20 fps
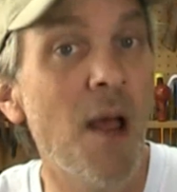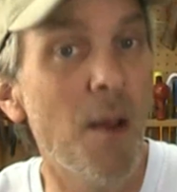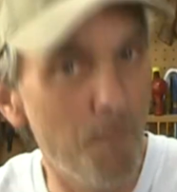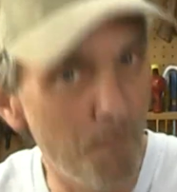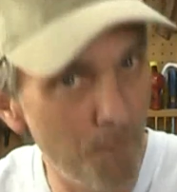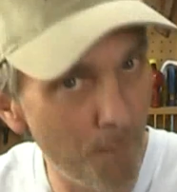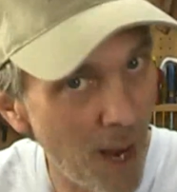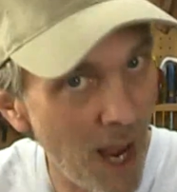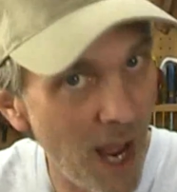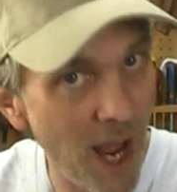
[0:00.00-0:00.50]

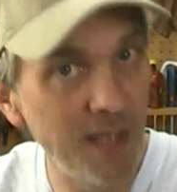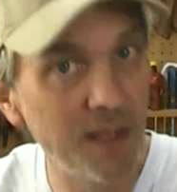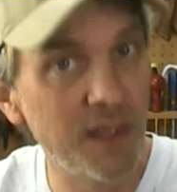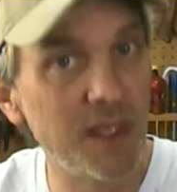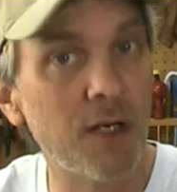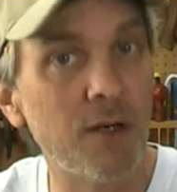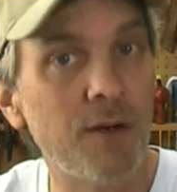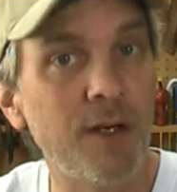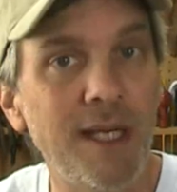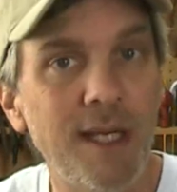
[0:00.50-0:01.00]
My
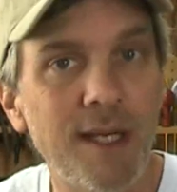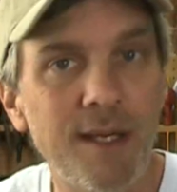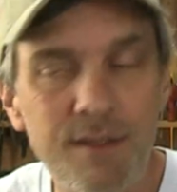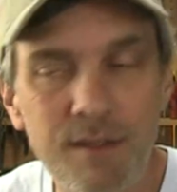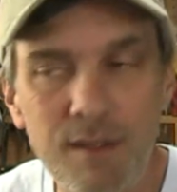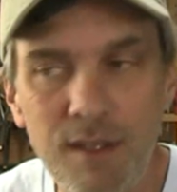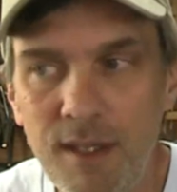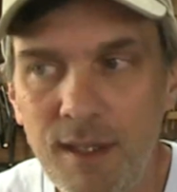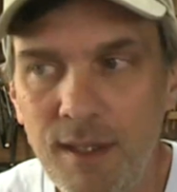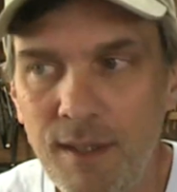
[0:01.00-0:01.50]
theory
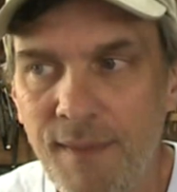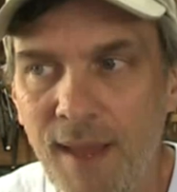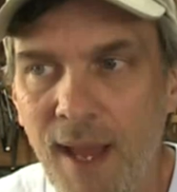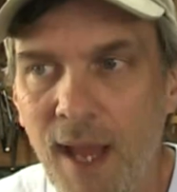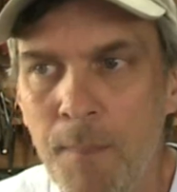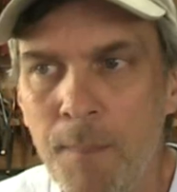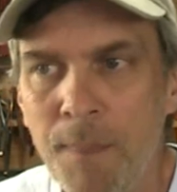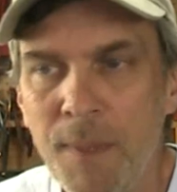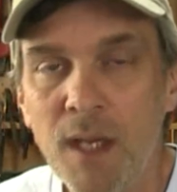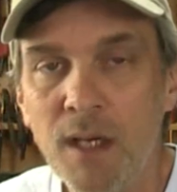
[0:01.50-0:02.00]
is
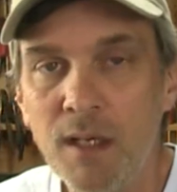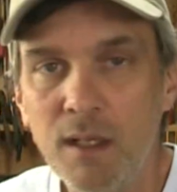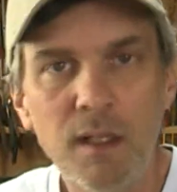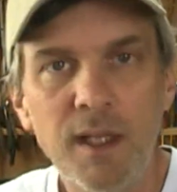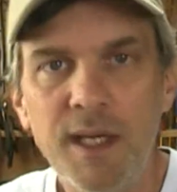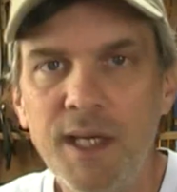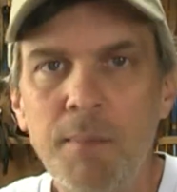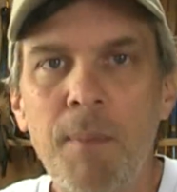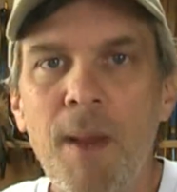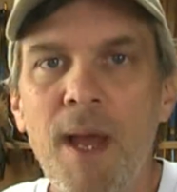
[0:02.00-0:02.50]
that
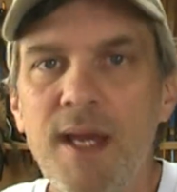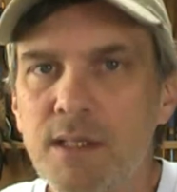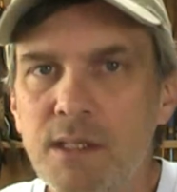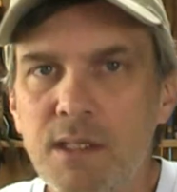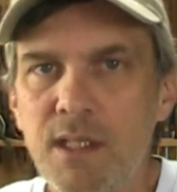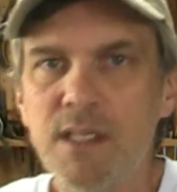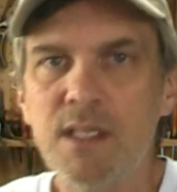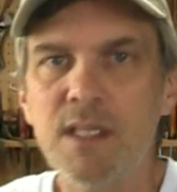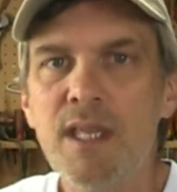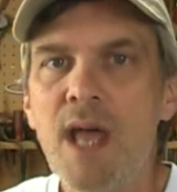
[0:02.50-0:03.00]
ClickBank
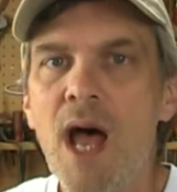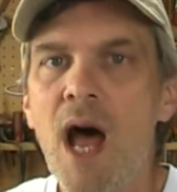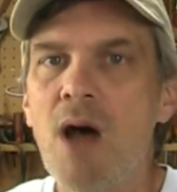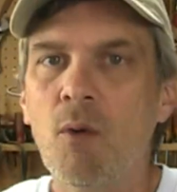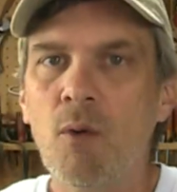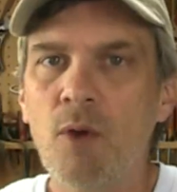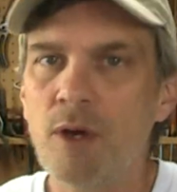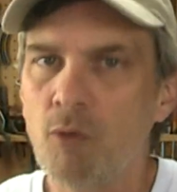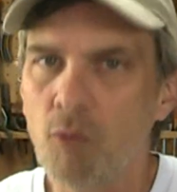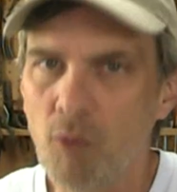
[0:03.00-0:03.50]
does not
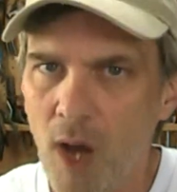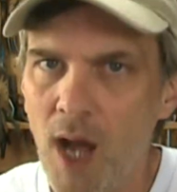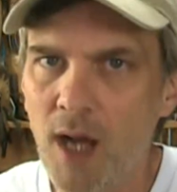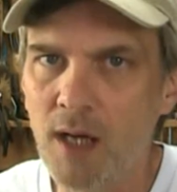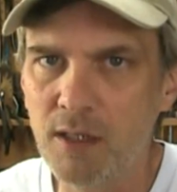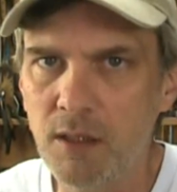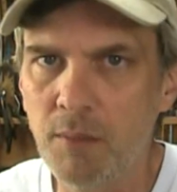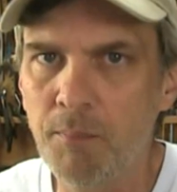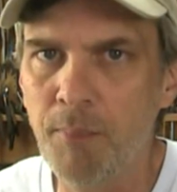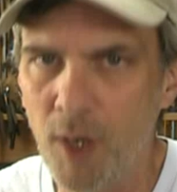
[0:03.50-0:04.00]
want to
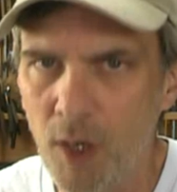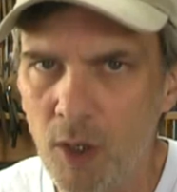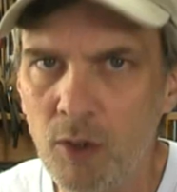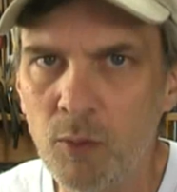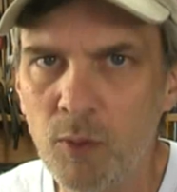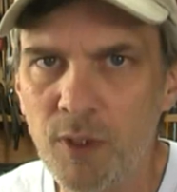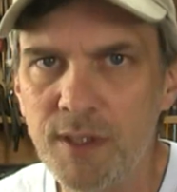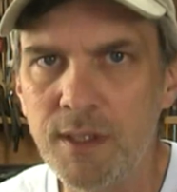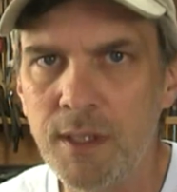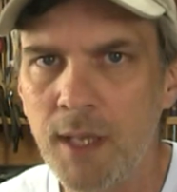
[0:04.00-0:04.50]
rock the
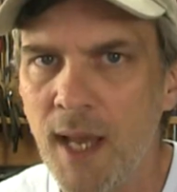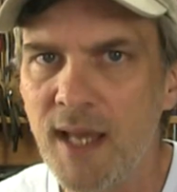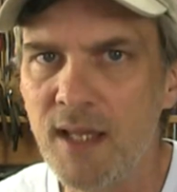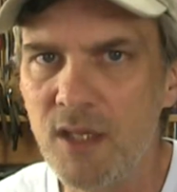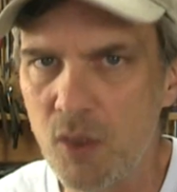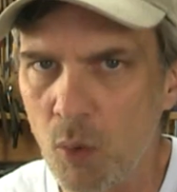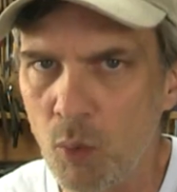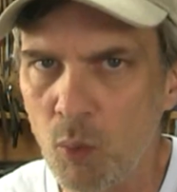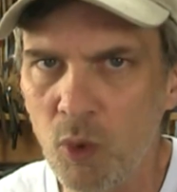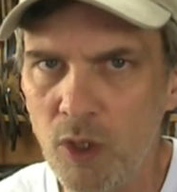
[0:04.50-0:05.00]
boat with
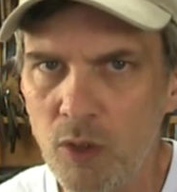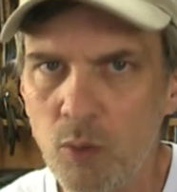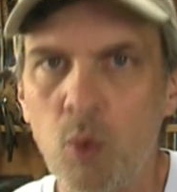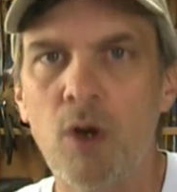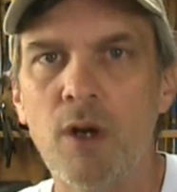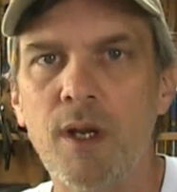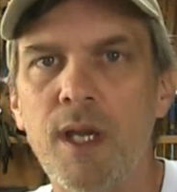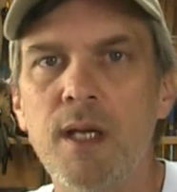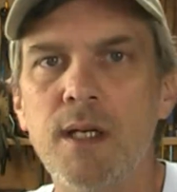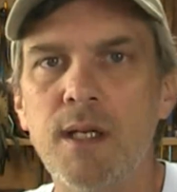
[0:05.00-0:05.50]

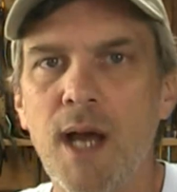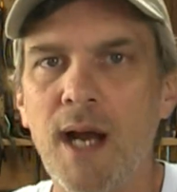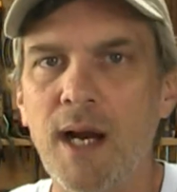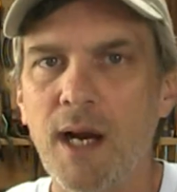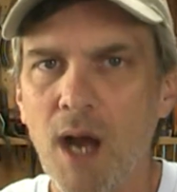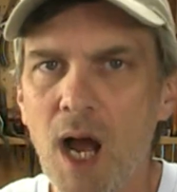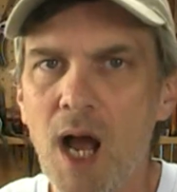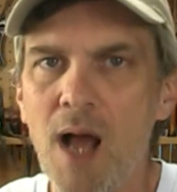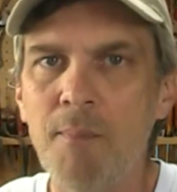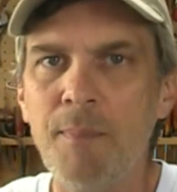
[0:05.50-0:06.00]

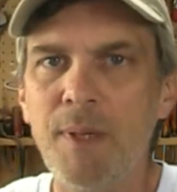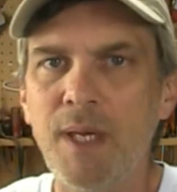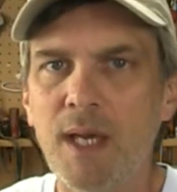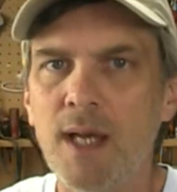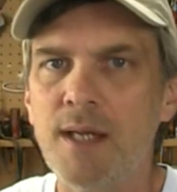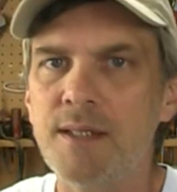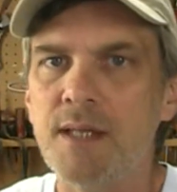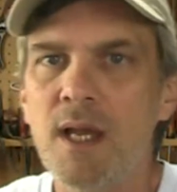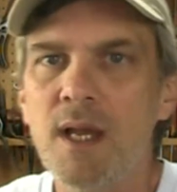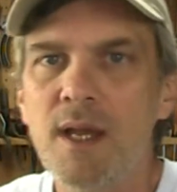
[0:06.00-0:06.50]
tedswoodworking.com
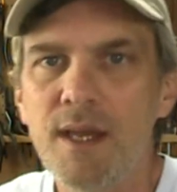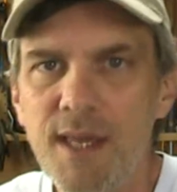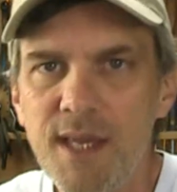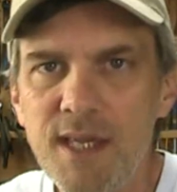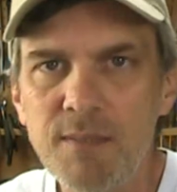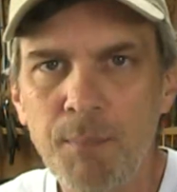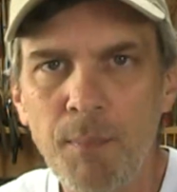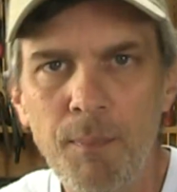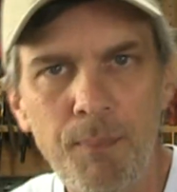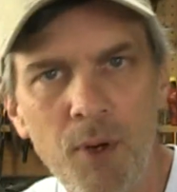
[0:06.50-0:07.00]
because
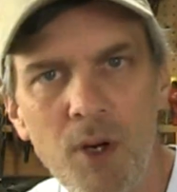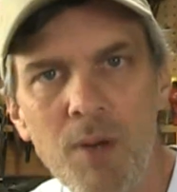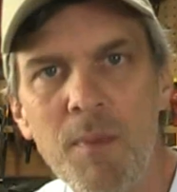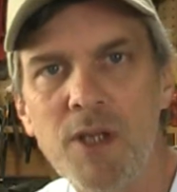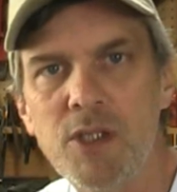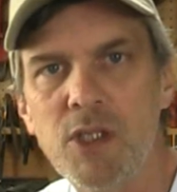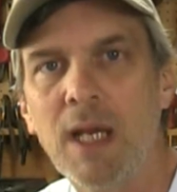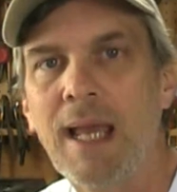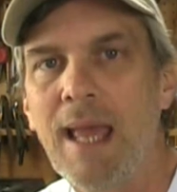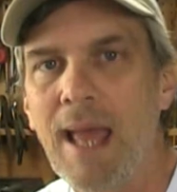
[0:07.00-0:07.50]
he's pretty
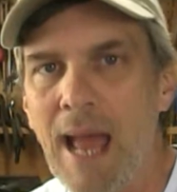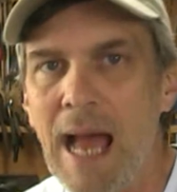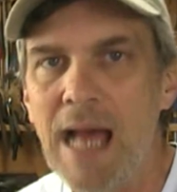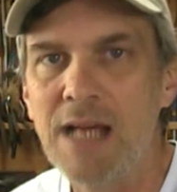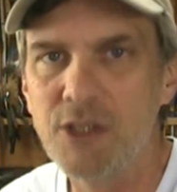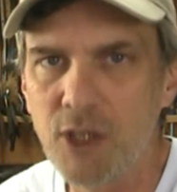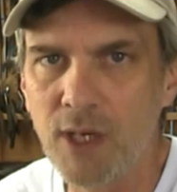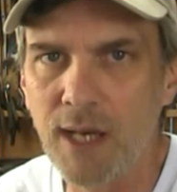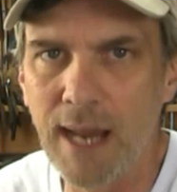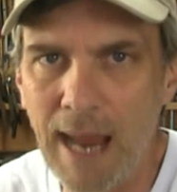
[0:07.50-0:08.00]
much a
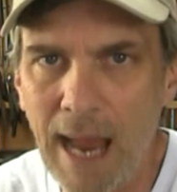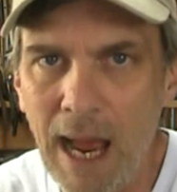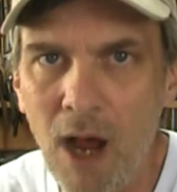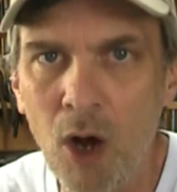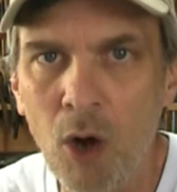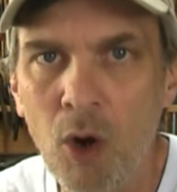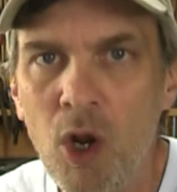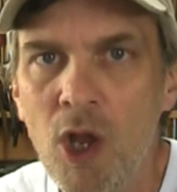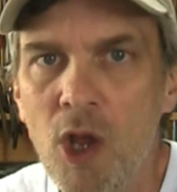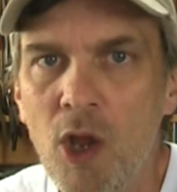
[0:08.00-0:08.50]
cash
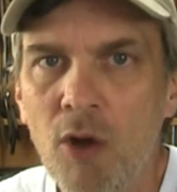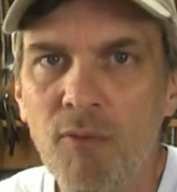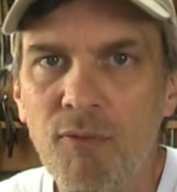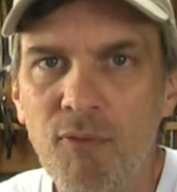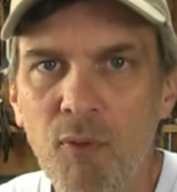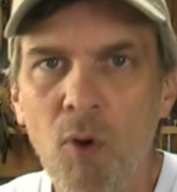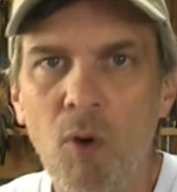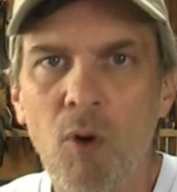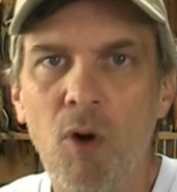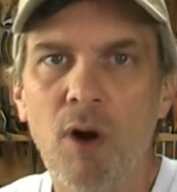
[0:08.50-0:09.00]
cow
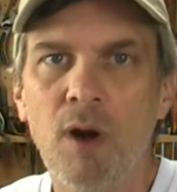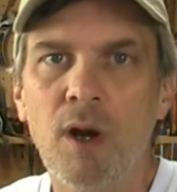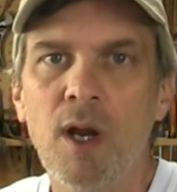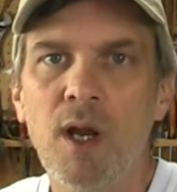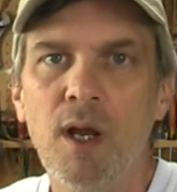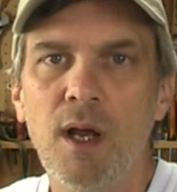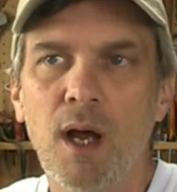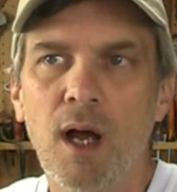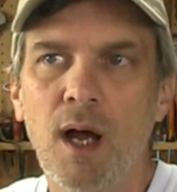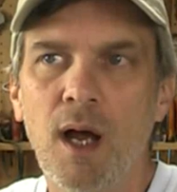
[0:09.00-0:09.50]
for
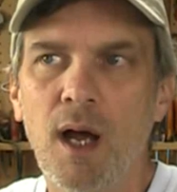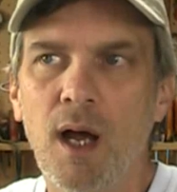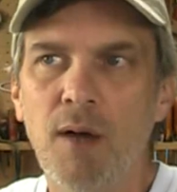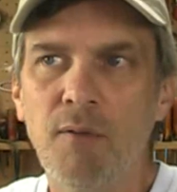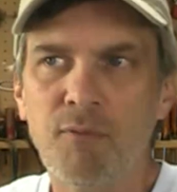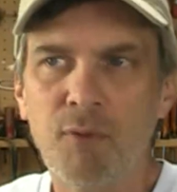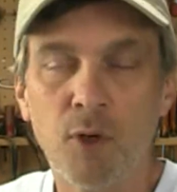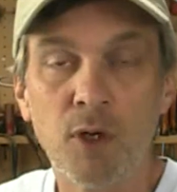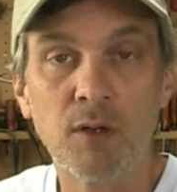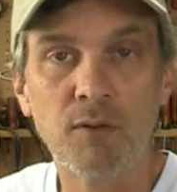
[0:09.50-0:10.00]

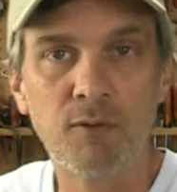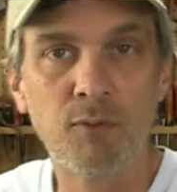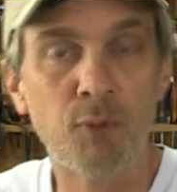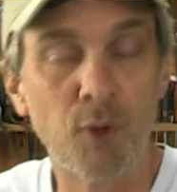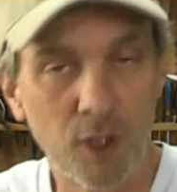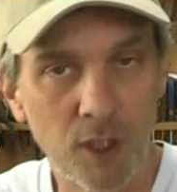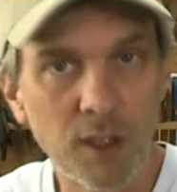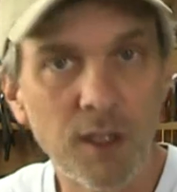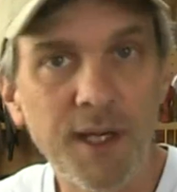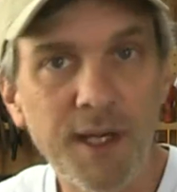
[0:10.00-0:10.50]

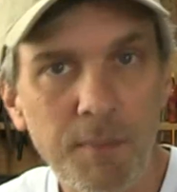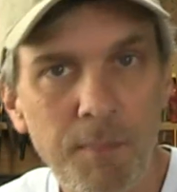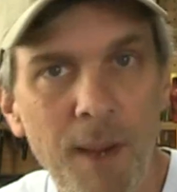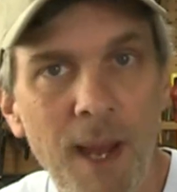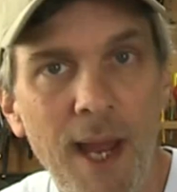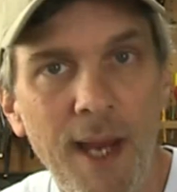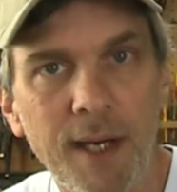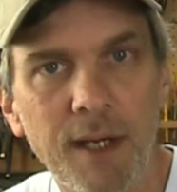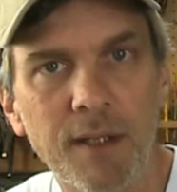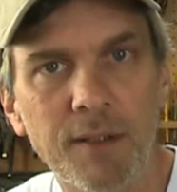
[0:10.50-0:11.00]

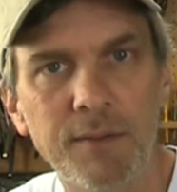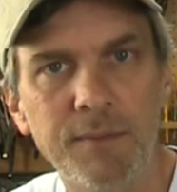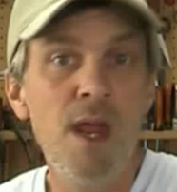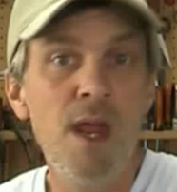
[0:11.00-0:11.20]
ClickBank.